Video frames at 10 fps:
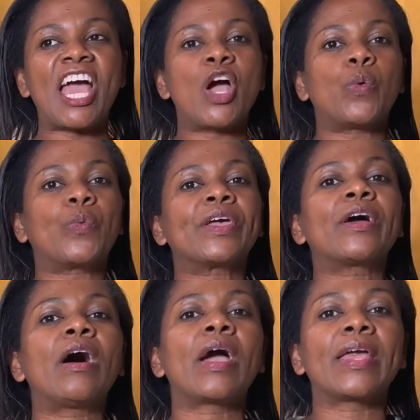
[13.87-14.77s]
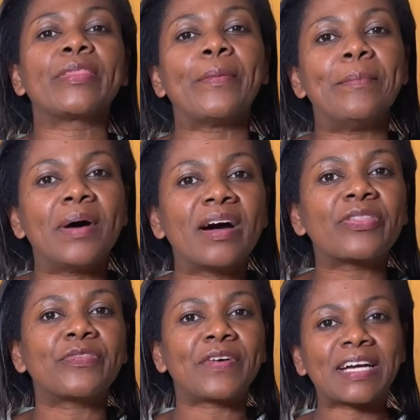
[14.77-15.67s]
We are in the month
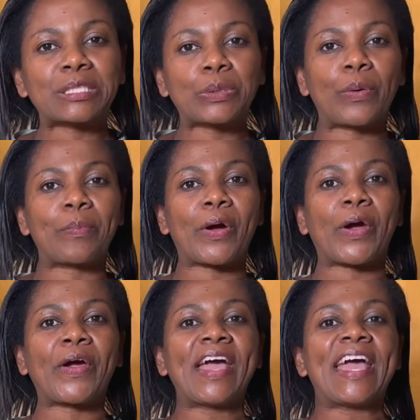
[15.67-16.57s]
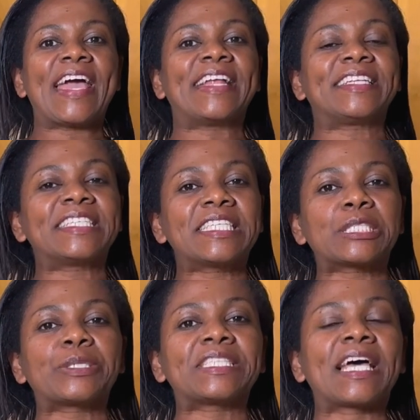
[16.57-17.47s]
of October and this is the
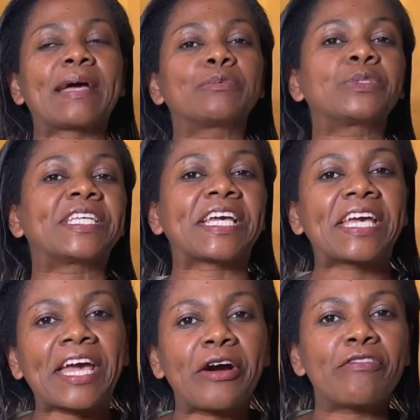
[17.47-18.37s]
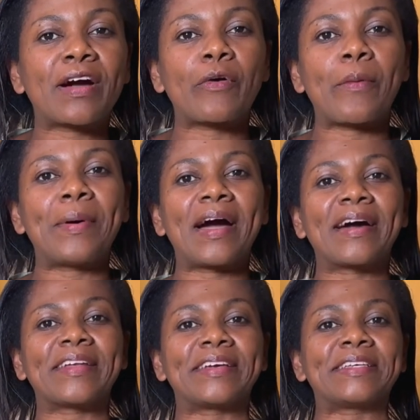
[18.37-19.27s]
time to take care of our
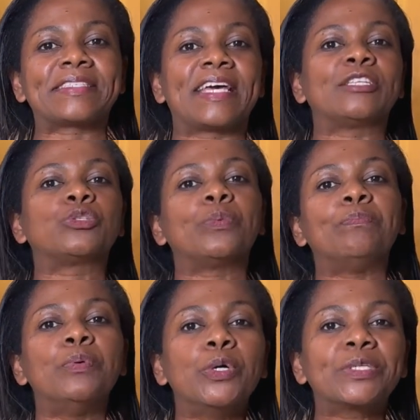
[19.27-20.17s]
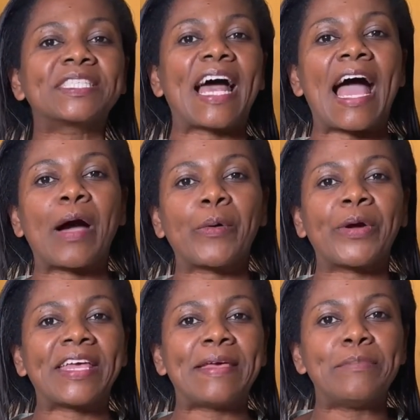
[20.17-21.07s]
bodies and to boost our
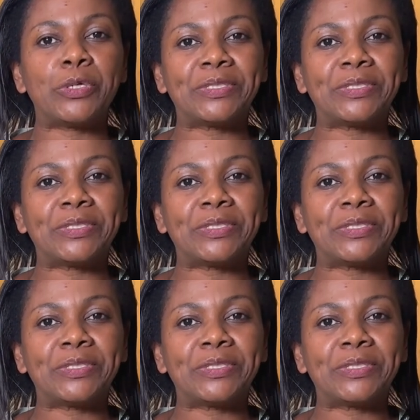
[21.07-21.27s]
immune